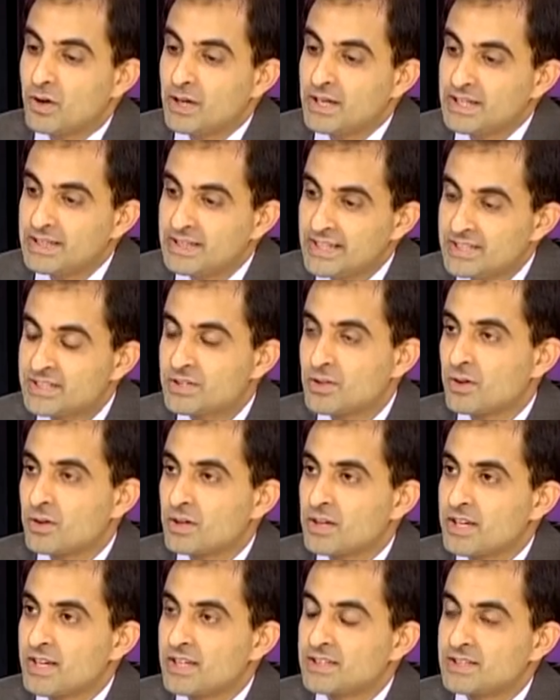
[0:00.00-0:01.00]
in this
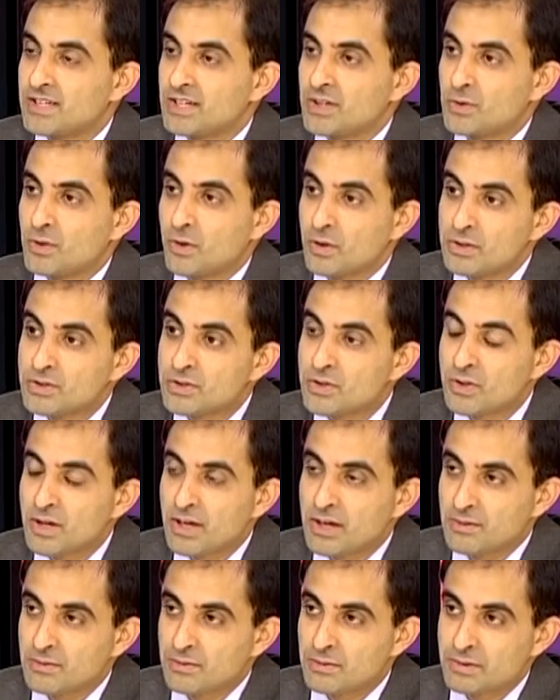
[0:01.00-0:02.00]
context, I would
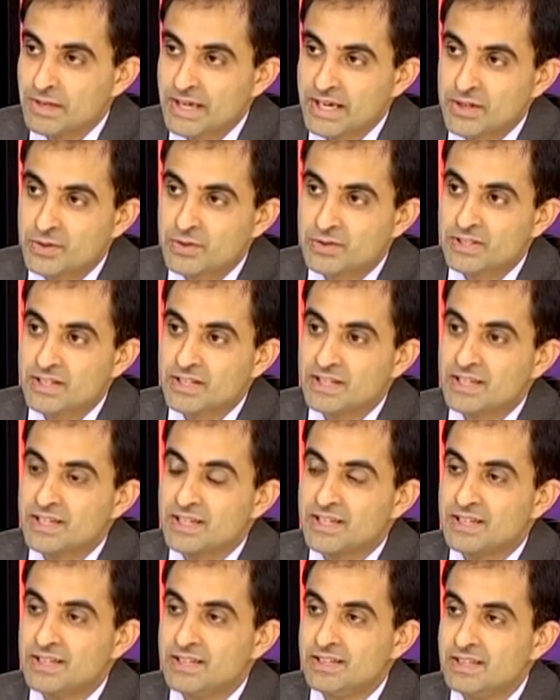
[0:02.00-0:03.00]
also like to say that
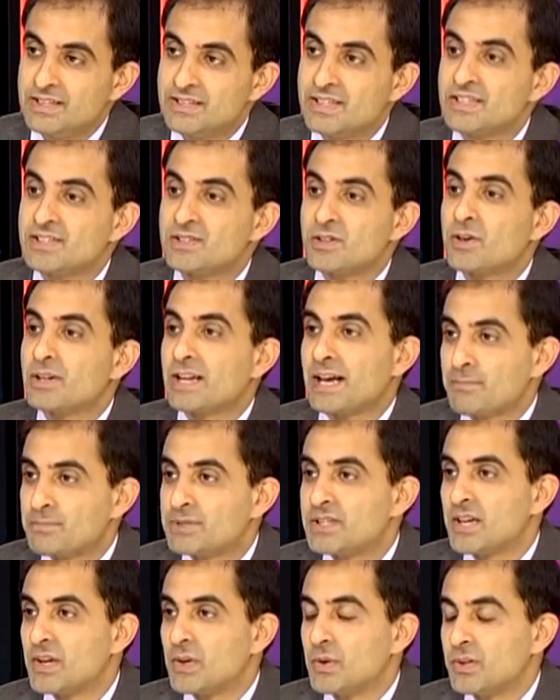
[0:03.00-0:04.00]
this is not
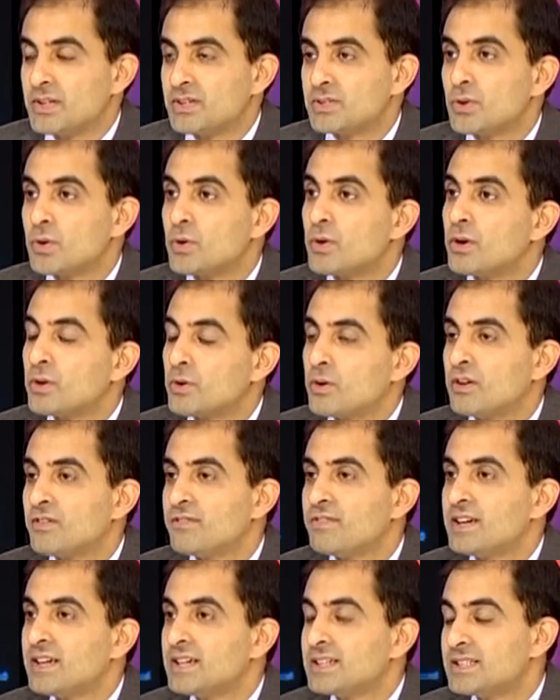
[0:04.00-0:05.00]
absolute. The so-called
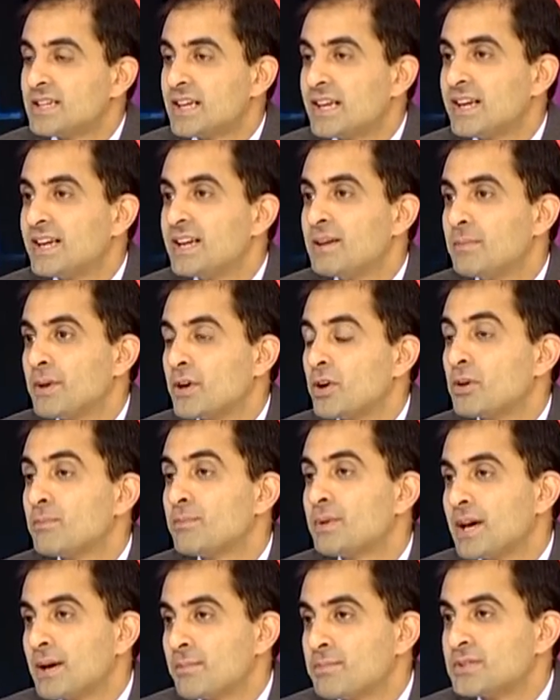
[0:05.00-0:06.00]
confidentiality may not
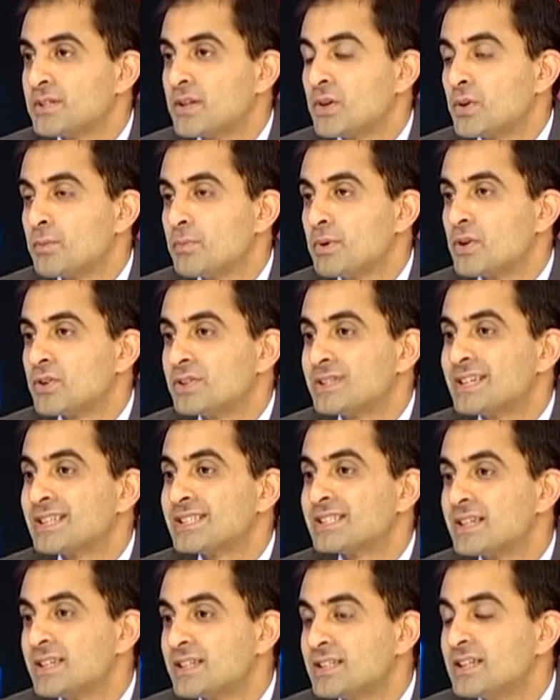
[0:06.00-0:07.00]
be absolute, because there are
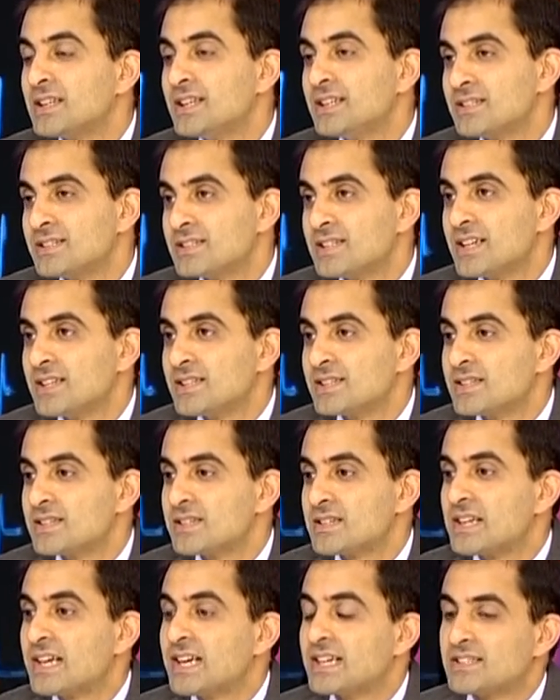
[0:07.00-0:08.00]
certain
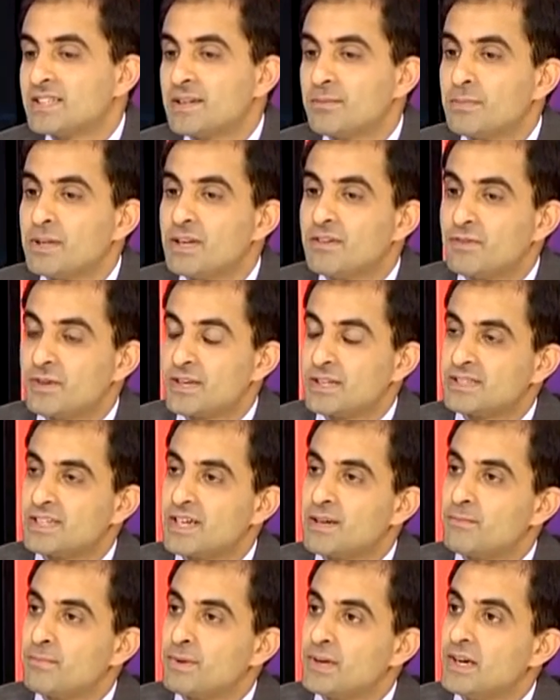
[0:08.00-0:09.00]
instances, like somebody, for
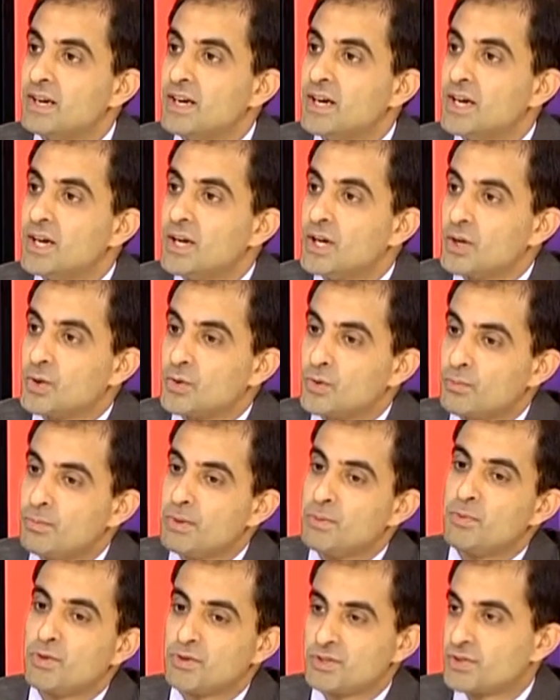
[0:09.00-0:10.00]
example, could
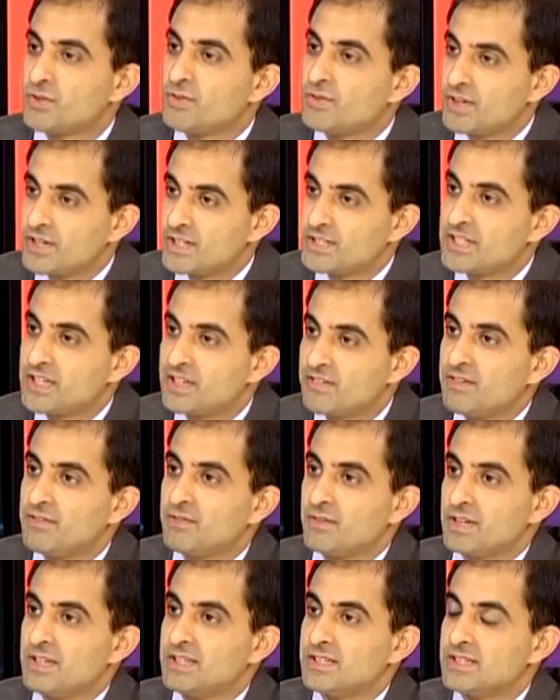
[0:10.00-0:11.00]
be positive for HIV,
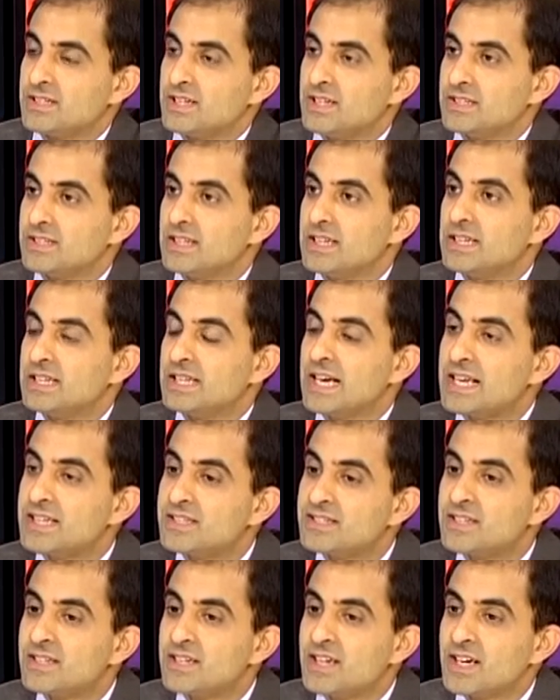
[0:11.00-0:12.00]
for instance. In that
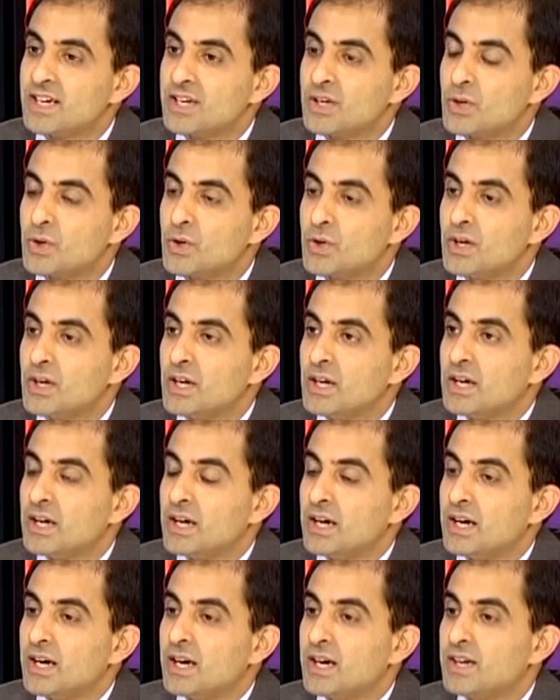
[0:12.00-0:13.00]
scenario,
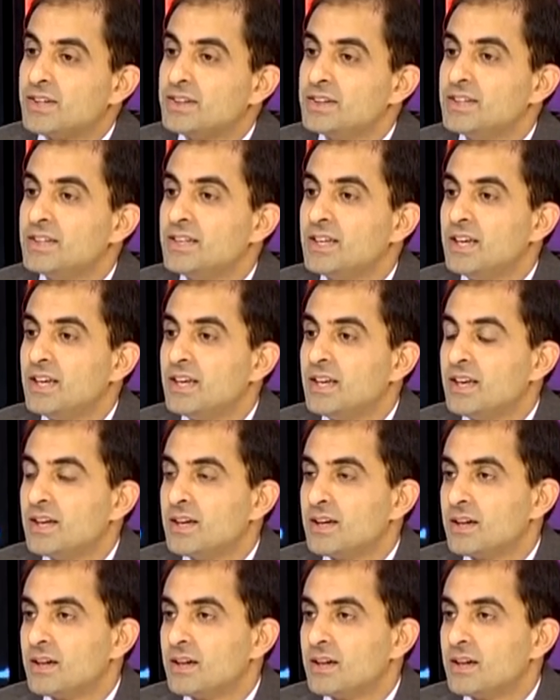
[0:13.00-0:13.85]
the